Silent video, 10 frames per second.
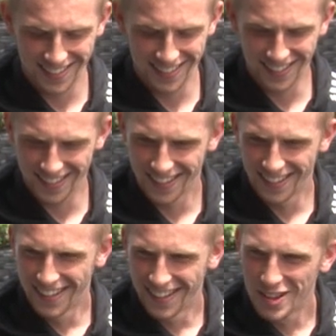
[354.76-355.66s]
yeah, must have
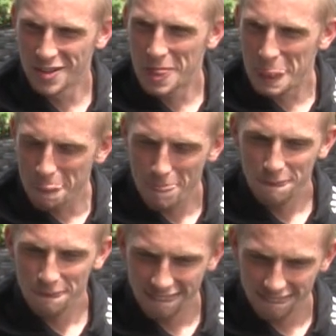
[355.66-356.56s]
been a proud uh,
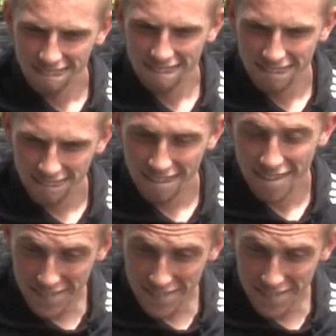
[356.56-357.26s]
few weeks for you.